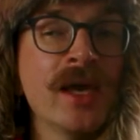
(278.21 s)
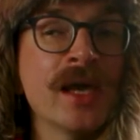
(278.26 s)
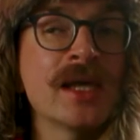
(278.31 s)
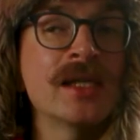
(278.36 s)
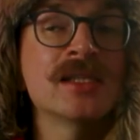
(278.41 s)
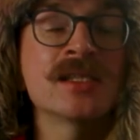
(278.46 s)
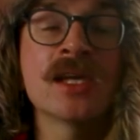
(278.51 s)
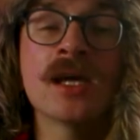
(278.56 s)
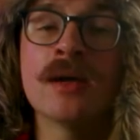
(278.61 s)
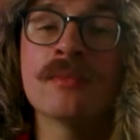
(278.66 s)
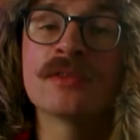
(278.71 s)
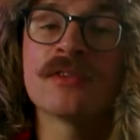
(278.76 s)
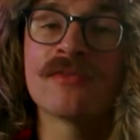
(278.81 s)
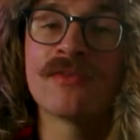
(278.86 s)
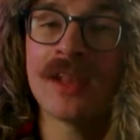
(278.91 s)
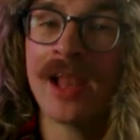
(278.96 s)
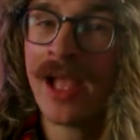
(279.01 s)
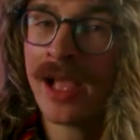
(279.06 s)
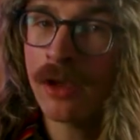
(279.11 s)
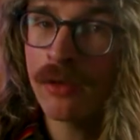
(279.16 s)
In terms of
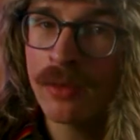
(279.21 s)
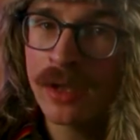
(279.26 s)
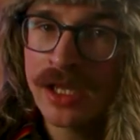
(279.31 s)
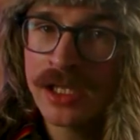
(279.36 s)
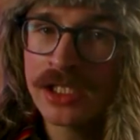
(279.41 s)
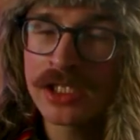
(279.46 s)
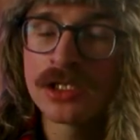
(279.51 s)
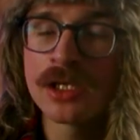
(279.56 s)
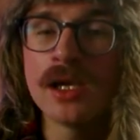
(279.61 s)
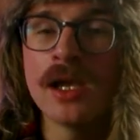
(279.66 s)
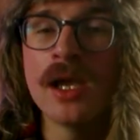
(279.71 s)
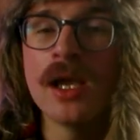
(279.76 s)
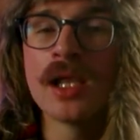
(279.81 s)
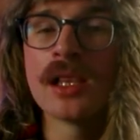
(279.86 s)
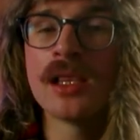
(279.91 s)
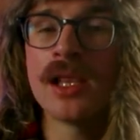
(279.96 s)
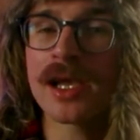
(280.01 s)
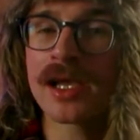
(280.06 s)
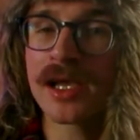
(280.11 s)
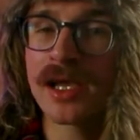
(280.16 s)
language,
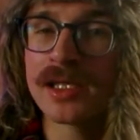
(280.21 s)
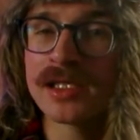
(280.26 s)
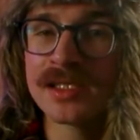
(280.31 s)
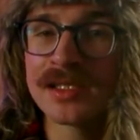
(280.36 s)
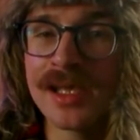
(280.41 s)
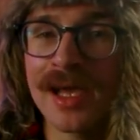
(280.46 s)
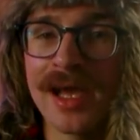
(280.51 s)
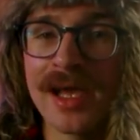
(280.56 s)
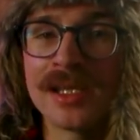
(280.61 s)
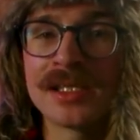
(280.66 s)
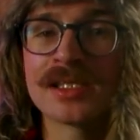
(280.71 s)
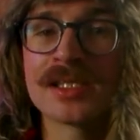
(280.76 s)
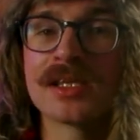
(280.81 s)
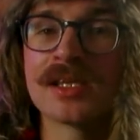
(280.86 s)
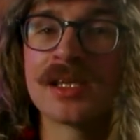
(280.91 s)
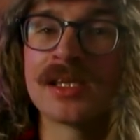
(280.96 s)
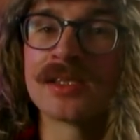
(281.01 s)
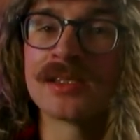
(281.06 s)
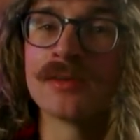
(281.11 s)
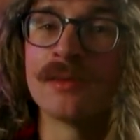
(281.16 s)
like I said,
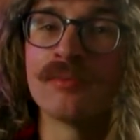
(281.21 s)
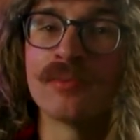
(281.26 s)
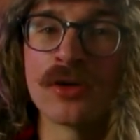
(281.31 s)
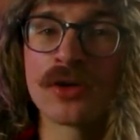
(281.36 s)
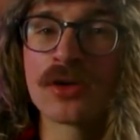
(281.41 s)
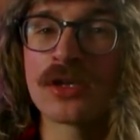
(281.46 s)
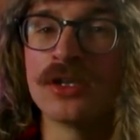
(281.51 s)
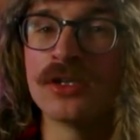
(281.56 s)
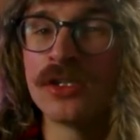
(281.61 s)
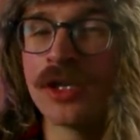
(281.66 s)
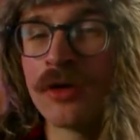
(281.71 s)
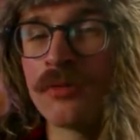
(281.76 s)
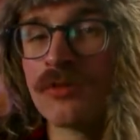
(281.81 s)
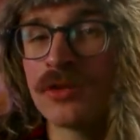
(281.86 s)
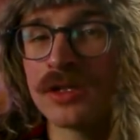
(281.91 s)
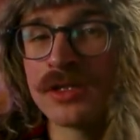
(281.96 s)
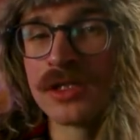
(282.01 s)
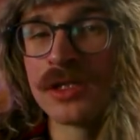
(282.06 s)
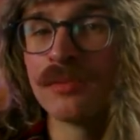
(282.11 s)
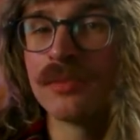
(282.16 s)
it's a book you don't
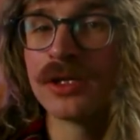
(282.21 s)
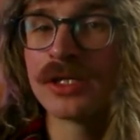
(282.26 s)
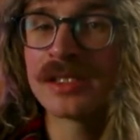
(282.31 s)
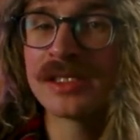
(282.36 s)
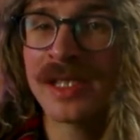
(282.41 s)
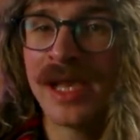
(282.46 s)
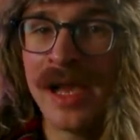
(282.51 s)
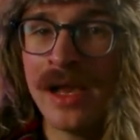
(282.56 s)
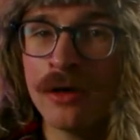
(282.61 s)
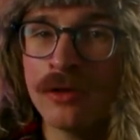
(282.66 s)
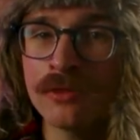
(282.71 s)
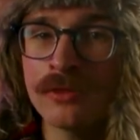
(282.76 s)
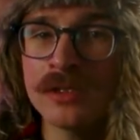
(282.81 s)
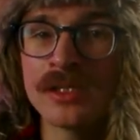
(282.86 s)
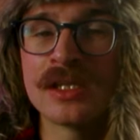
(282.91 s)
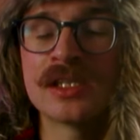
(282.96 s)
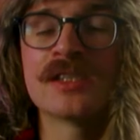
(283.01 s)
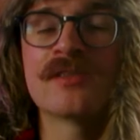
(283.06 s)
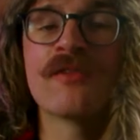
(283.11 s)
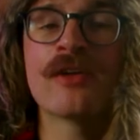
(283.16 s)
want to put
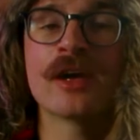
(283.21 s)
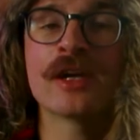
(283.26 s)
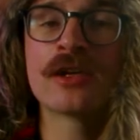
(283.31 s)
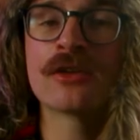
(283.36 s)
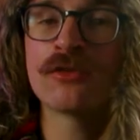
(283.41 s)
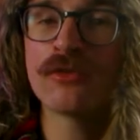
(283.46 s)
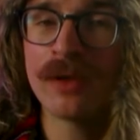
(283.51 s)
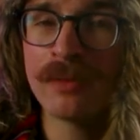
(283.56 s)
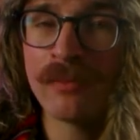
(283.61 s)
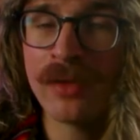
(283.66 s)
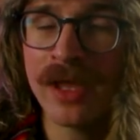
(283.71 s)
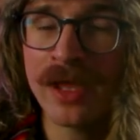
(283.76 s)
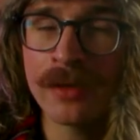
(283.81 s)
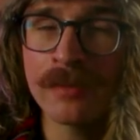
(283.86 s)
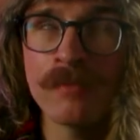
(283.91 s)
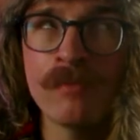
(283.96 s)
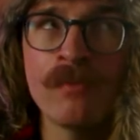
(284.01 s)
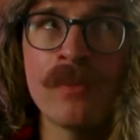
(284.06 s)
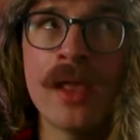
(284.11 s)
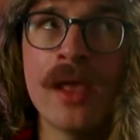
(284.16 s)
down. It's very
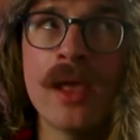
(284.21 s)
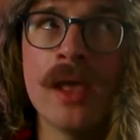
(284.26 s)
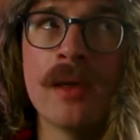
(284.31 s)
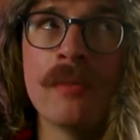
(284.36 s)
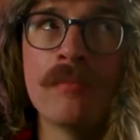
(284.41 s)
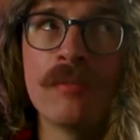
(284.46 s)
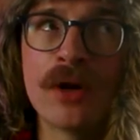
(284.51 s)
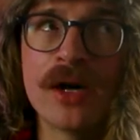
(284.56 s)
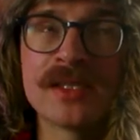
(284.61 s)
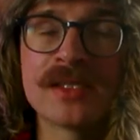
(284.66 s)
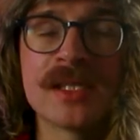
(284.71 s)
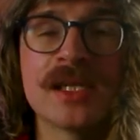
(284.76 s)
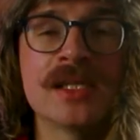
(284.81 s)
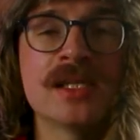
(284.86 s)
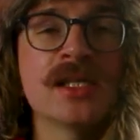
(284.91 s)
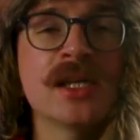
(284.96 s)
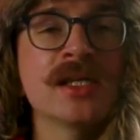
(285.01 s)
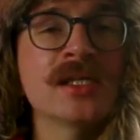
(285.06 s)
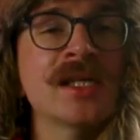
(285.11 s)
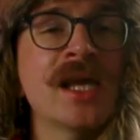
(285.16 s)
gripping, but
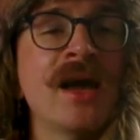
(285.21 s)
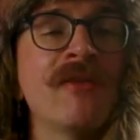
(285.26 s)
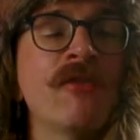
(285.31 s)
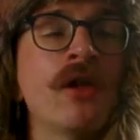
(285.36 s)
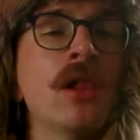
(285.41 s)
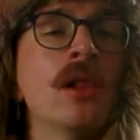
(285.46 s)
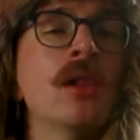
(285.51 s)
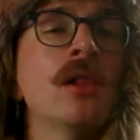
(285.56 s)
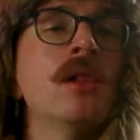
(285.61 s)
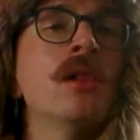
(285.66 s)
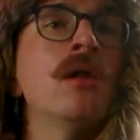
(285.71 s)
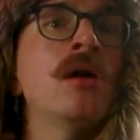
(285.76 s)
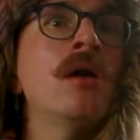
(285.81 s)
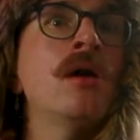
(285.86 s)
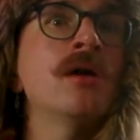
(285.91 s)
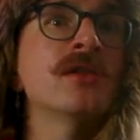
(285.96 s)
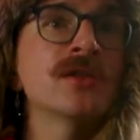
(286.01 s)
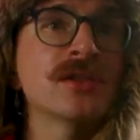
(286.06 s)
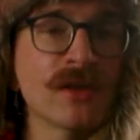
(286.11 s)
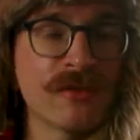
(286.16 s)
it does have a
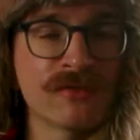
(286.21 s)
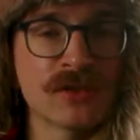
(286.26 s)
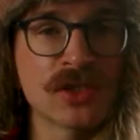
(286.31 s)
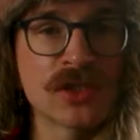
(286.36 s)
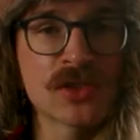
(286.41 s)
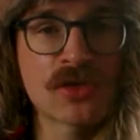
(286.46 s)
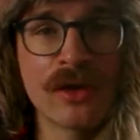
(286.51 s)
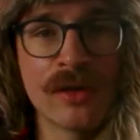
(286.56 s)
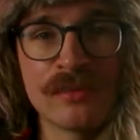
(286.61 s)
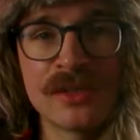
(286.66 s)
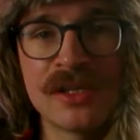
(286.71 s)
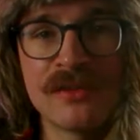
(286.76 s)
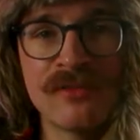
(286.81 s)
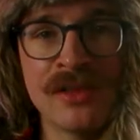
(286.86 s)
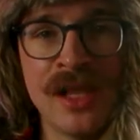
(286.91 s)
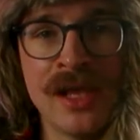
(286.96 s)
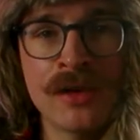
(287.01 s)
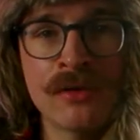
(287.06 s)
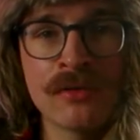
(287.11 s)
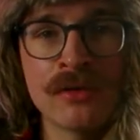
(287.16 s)
lot of descriptive
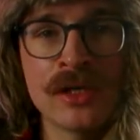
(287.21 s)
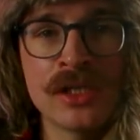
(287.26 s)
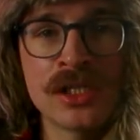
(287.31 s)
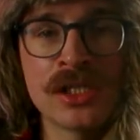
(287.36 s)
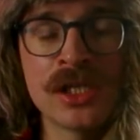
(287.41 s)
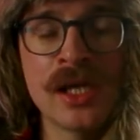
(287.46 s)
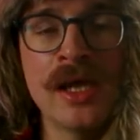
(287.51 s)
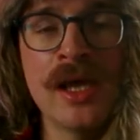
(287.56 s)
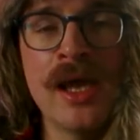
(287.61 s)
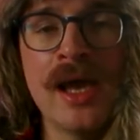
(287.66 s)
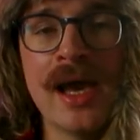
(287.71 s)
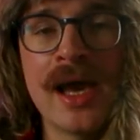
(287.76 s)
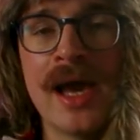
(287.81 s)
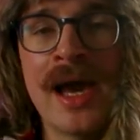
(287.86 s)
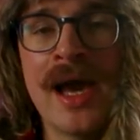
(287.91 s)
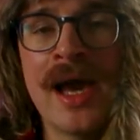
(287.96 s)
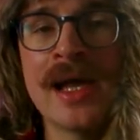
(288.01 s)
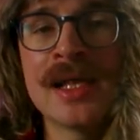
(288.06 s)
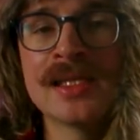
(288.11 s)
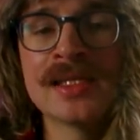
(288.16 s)
language.
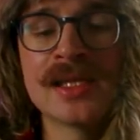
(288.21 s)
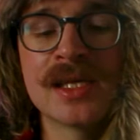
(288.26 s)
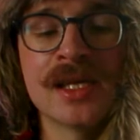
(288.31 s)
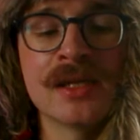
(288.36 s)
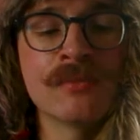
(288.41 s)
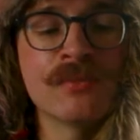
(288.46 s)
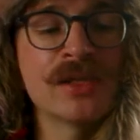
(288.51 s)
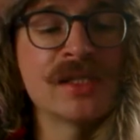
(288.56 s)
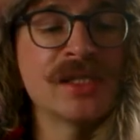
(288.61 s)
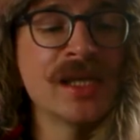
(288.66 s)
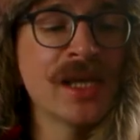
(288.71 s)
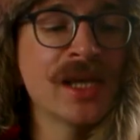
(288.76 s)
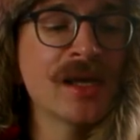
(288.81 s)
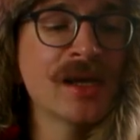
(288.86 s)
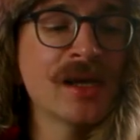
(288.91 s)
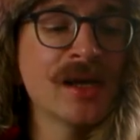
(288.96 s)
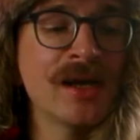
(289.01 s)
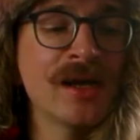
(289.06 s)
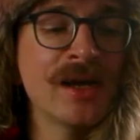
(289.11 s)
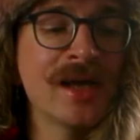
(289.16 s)
And in
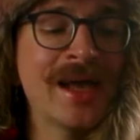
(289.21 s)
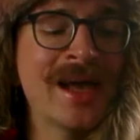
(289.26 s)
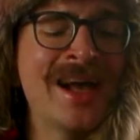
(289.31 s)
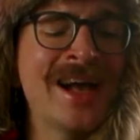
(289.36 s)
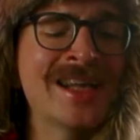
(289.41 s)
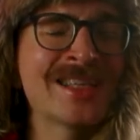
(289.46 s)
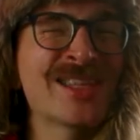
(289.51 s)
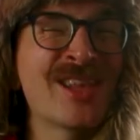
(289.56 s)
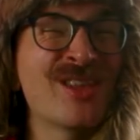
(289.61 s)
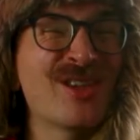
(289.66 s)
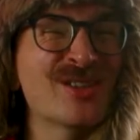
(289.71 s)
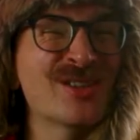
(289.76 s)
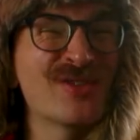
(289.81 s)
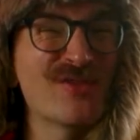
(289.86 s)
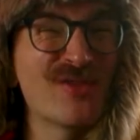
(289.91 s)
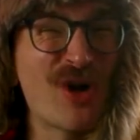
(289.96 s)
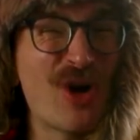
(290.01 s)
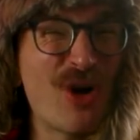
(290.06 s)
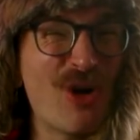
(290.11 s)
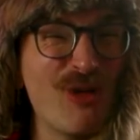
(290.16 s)
particular, it has a lot
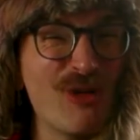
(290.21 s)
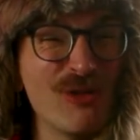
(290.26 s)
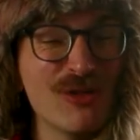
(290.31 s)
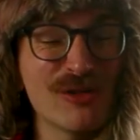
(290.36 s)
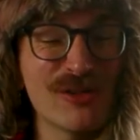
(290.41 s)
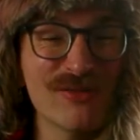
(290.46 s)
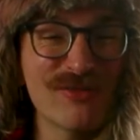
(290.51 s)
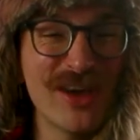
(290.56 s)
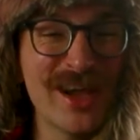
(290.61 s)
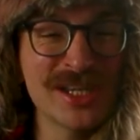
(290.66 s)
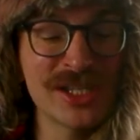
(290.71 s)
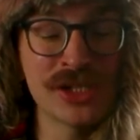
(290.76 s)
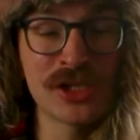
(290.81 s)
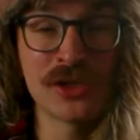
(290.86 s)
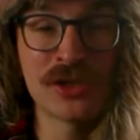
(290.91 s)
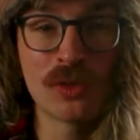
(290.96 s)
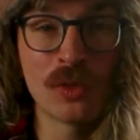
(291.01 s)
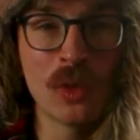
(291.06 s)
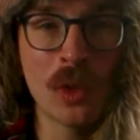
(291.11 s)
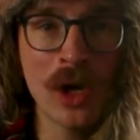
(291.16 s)
of old
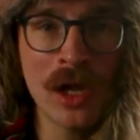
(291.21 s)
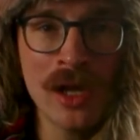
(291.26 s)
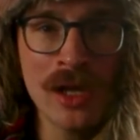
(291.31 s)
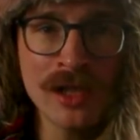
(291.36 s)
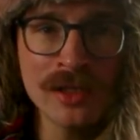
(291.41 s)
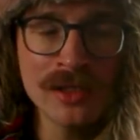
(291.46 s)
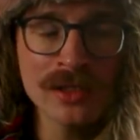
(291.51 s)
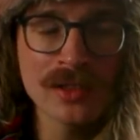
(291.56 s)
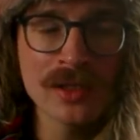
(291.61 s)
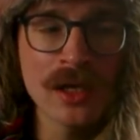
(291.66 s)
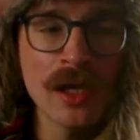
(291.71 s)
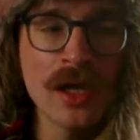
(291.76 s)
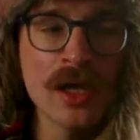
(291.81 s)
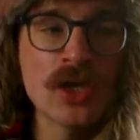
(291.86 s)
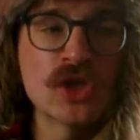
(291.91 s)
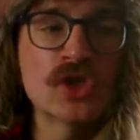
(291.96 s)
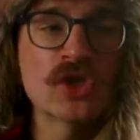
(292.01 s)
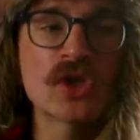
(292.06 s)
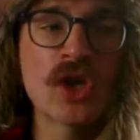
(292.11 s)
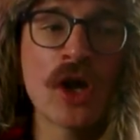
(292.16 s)
fashioned words.
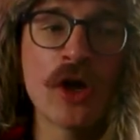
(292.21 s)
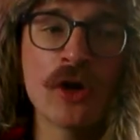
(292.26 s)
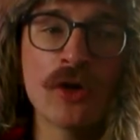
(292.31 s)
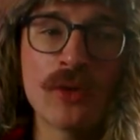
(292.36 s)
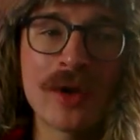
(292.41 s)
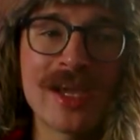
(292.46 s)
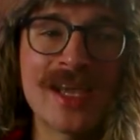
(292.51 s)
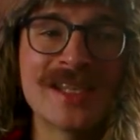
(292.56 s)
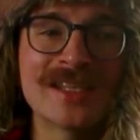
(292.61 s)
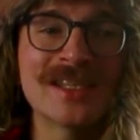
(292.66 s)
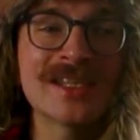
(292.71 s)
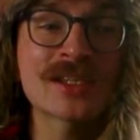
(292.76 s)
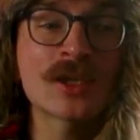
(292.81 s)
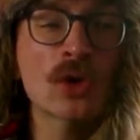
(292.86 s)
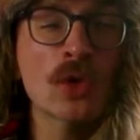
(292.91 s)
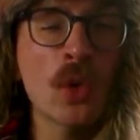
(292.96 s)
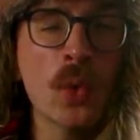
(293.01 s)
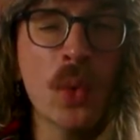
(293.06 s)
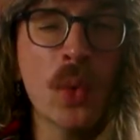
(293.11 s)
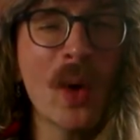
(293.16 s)
So it's
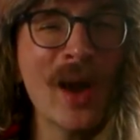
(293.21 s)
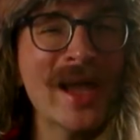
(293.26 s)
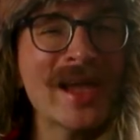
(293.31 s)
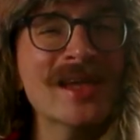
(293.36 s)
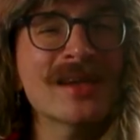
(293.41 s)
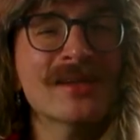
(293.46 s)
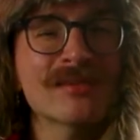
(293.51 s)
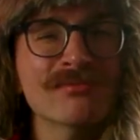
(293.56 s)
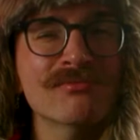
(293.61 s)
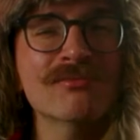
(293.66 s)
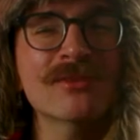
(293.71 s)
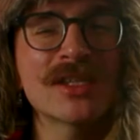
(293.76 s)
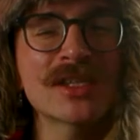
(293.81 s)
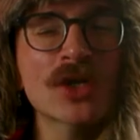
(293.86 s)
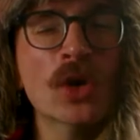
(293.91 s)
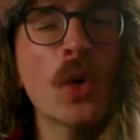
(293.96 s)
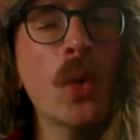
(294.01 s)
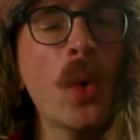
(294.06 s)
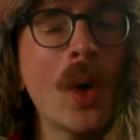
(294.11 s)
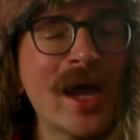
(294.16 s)
quite
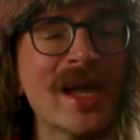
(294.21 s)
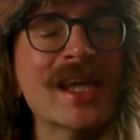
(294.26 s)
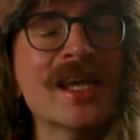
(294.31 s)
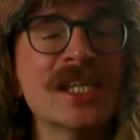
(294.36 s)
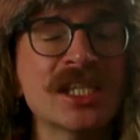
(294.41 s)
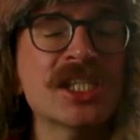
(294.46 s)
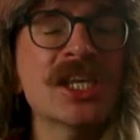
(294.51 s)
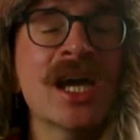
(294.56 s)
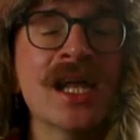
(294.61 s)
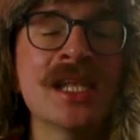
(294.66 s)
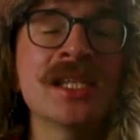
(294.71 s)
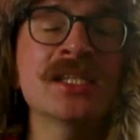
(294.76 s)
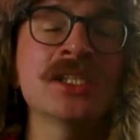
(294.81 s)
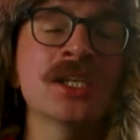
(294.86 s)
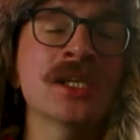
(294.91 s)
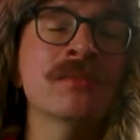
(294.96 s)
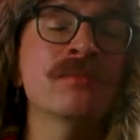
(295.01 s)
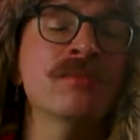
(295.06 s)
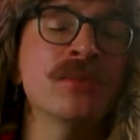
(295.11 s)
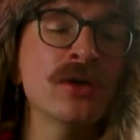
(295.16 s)
a
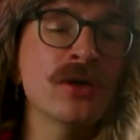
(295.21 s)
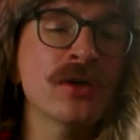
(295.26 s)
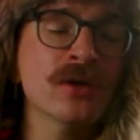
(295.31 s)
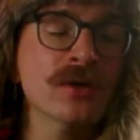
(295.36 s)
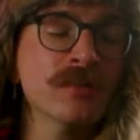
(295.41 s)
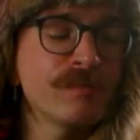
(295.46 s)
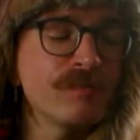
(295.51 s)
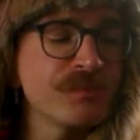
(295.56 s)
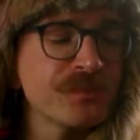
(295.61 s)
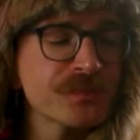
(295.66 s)
challenging book.